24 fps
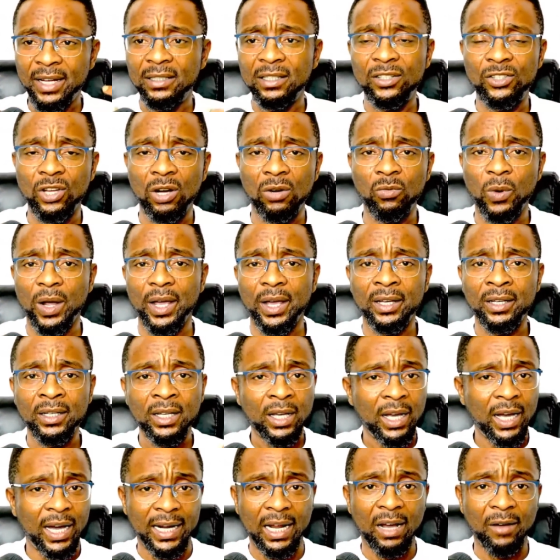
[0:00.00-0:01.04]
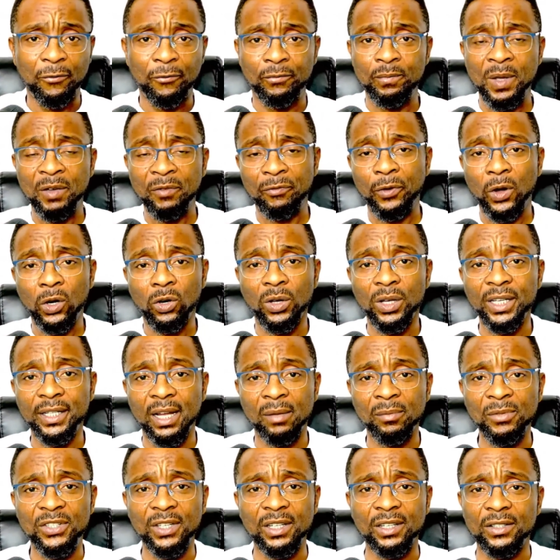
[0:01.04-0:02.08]
somewhere and I've been following them
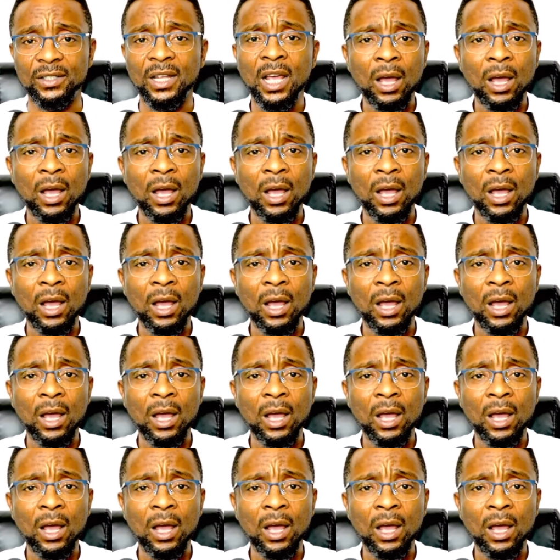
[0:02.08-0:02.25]
since.